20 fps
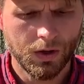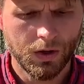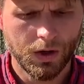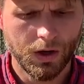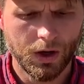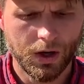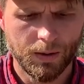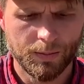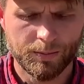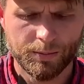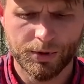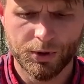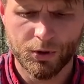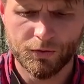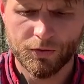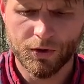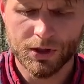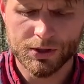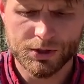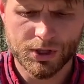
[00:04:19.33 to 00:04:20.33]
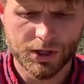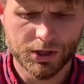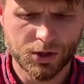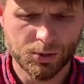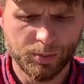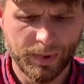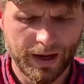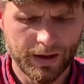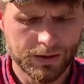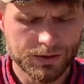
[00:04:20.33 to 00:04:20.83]
But overall, it's got a
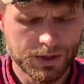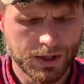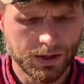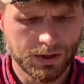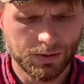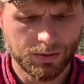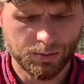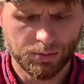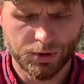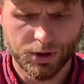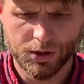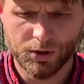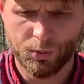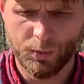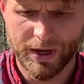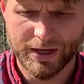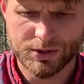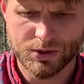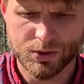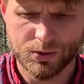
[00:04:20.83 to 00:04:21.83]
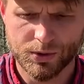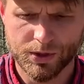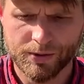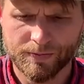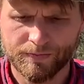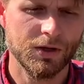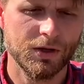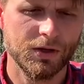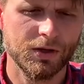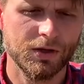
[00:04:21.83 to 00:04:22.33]
good balance, got a pretty good weight to it.
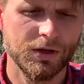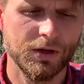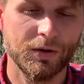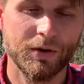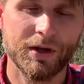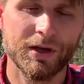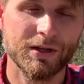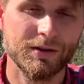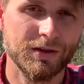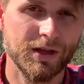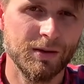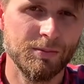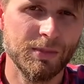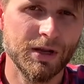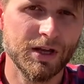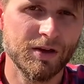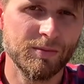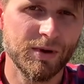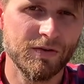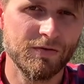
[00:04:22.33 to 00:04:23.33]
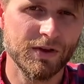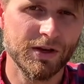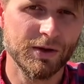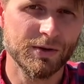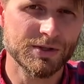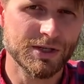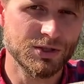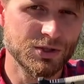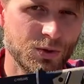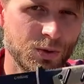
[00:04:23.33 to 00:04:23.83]
In many of my
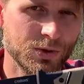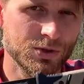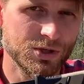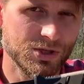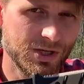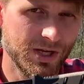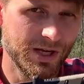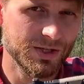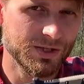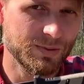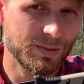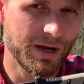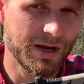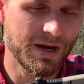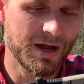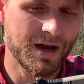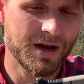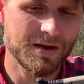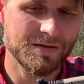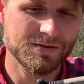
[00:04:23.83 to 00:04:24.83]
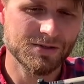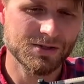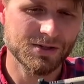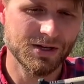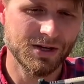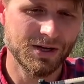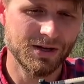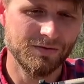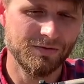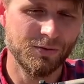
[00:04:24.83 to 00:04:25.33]
videos, I torture test my knives
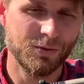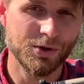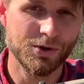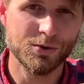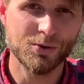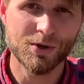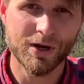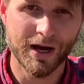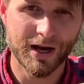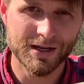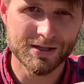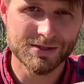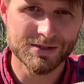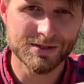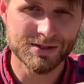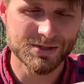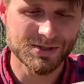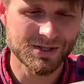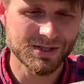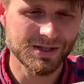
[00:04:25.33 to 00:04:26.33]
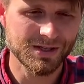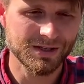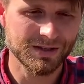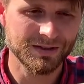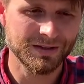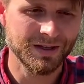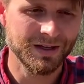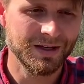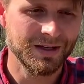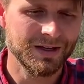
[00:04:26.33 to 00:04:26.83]
for you guys to see, and
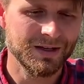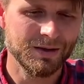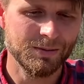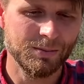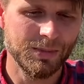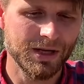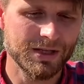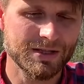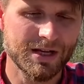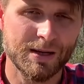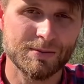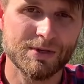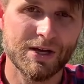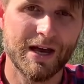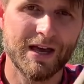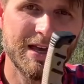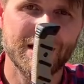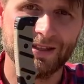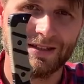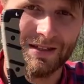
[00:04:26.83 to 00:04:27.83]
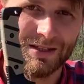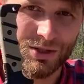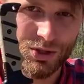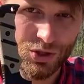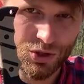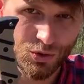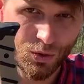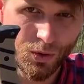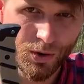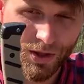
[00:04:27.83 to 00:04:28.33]
many times I
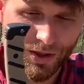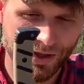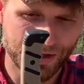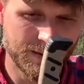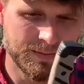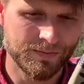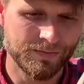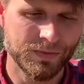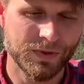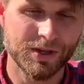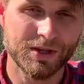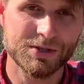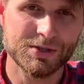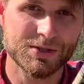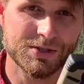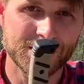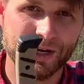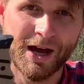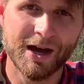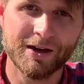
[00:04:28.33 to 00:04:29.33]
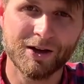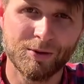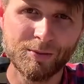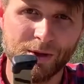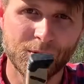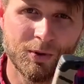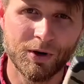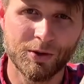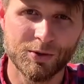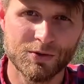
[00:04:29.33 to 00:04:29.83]
destroy them. This is not going to
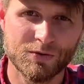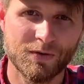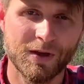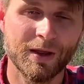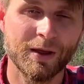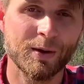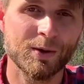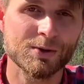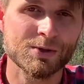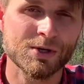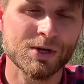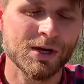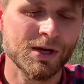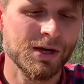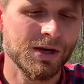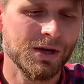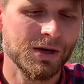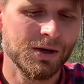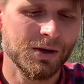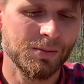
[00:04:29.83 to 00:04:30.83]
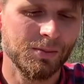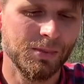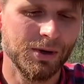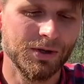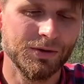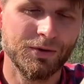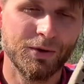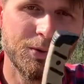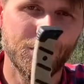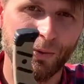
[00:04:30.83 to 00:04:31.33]
be one of those videos,
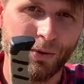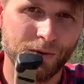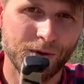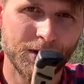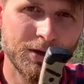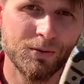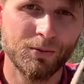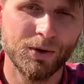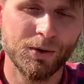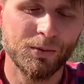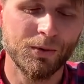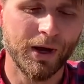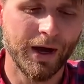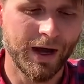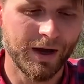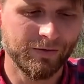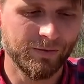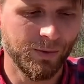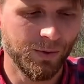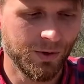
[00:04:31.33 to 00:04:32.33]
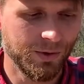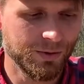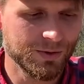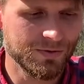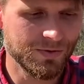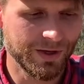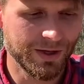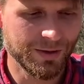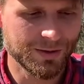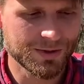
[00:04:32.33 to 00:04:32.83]
but don't worry, we will have more of those
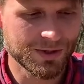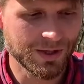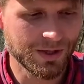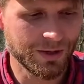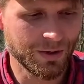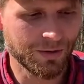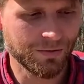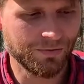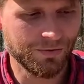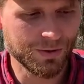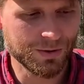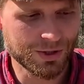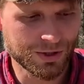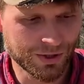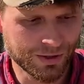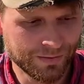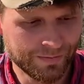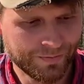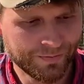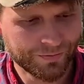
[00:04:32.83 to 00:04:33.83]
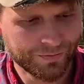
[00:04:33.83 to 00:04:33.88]
videos in the near future.